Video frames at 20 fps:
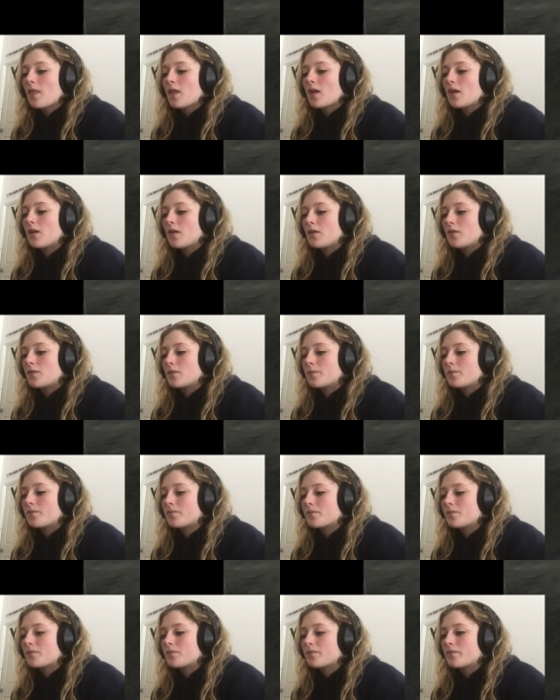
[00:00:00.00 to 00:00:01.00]
you know,
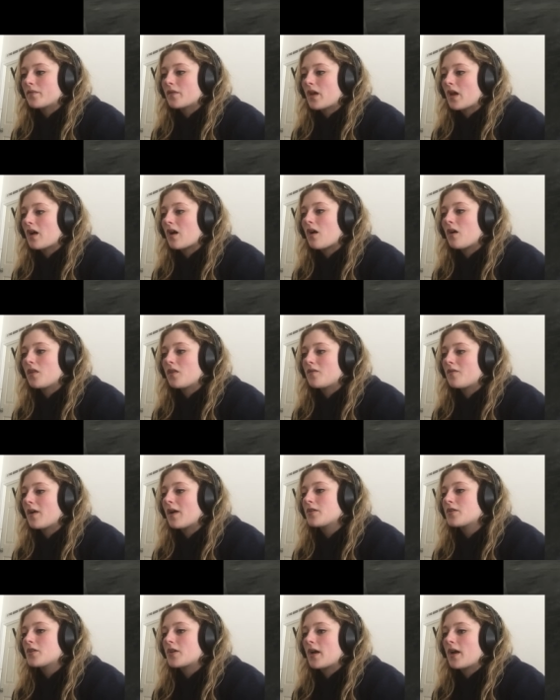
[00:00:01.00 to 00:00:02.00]
all the
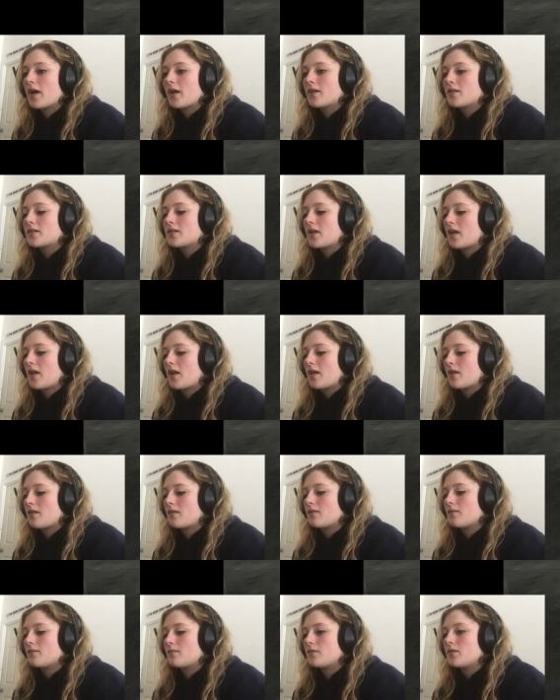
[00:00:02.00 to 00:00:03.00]
vet checks
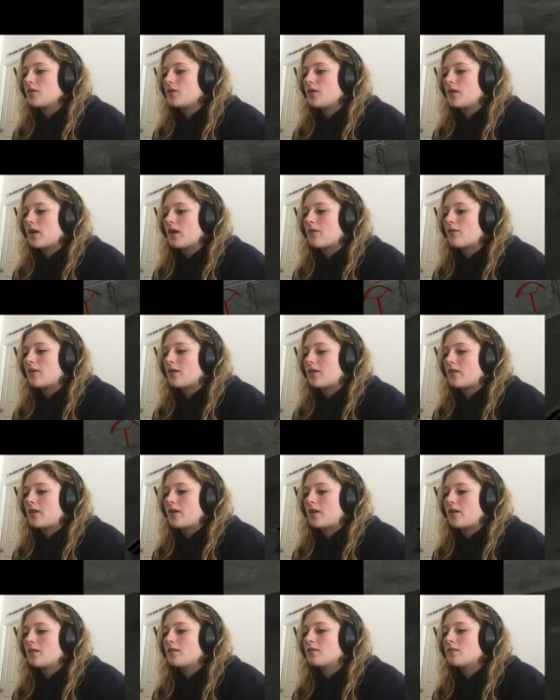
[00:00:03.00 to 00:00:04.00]
and doing
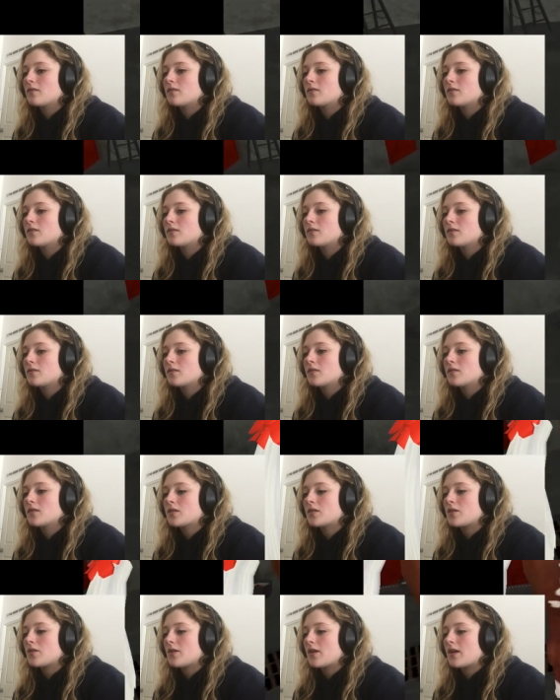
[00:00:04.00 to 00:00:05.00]
everything
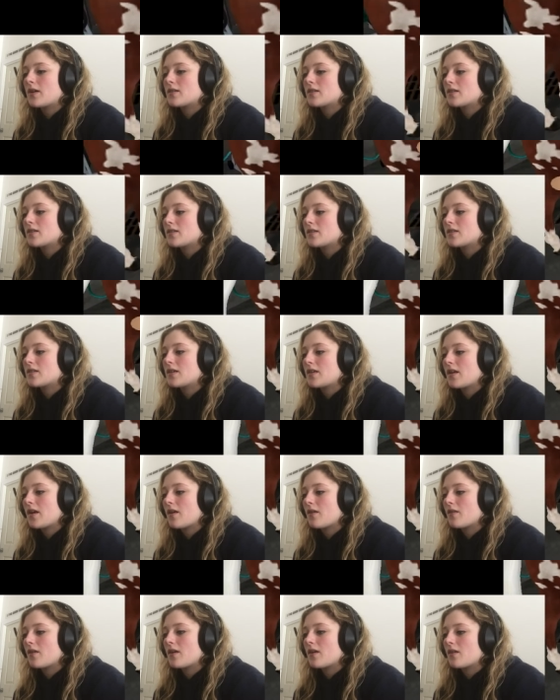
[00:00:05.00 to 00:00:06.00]
so you guys can see
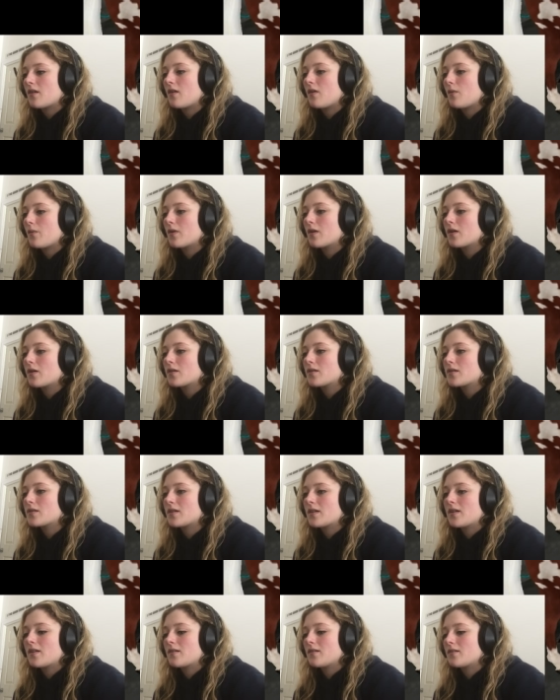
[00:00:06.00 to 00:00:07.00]
how that all works
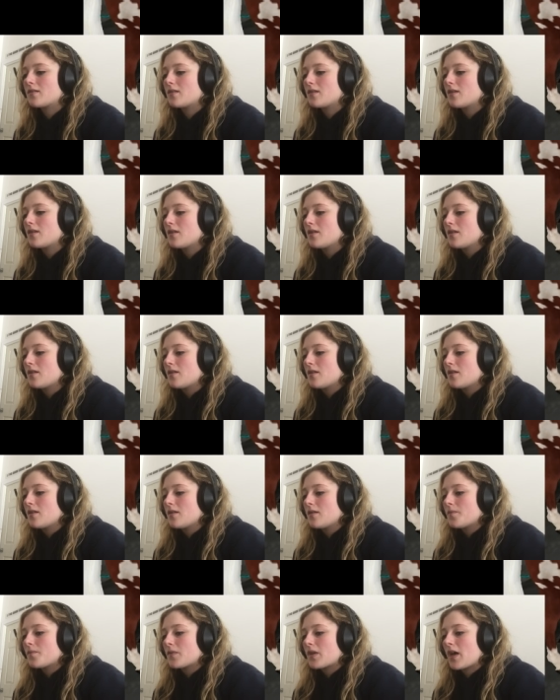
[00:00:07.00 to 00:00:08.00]
and
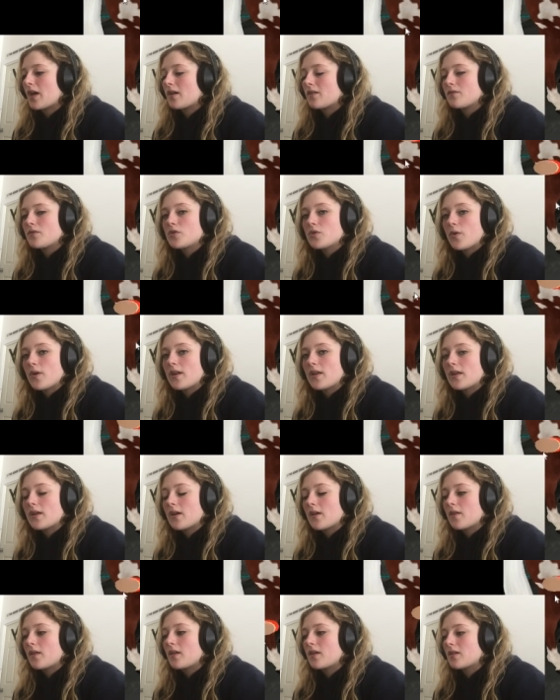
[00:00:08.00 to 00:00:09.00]
kind of join in
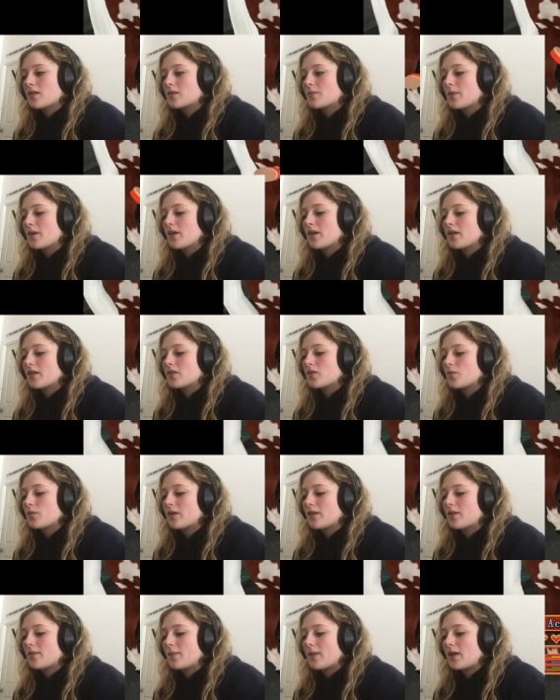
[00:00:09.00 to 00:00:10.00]
on the experience
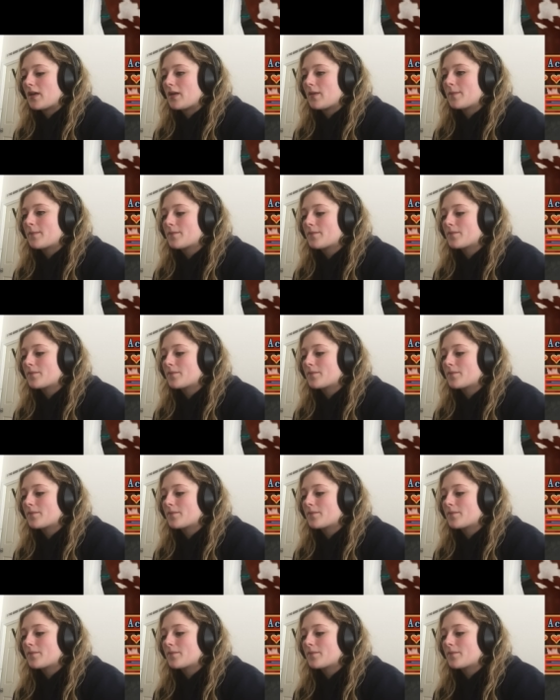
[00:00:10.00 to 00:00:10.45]
with me.